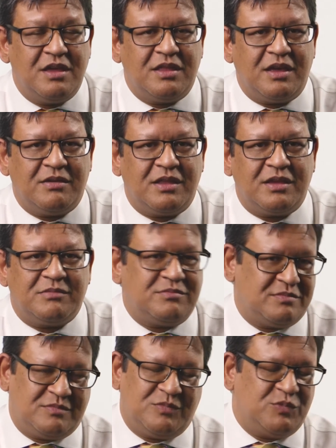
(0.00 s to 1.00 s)
That
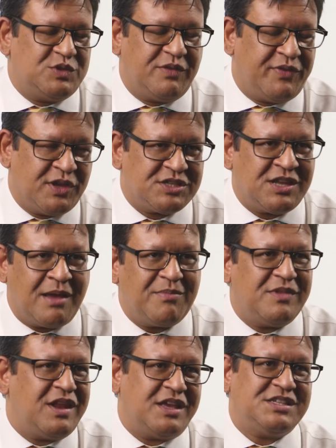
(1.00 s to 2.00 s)
was the first
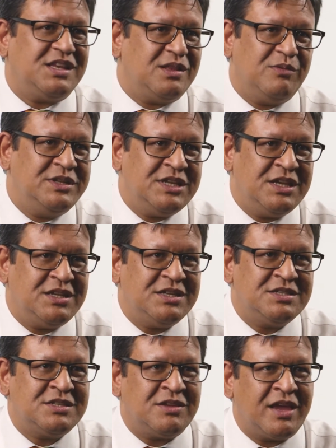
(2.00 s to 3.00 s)
step. The next thing that we did
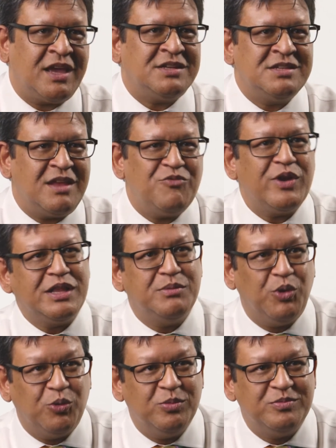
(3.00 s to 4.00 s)
is I had to then ring
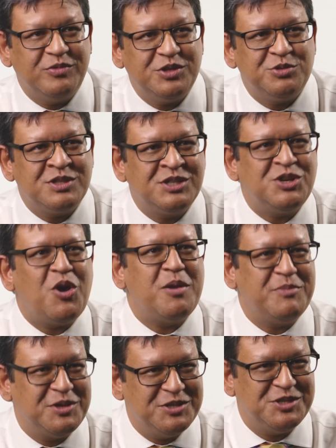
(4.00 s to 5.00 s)
them all, which was the
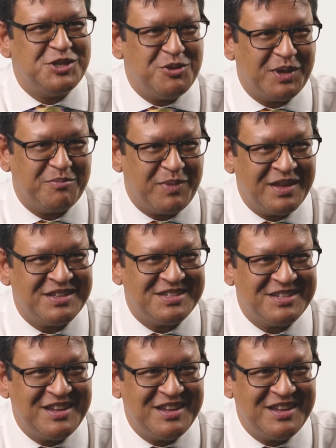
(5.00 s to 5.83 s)
time-consuming bit.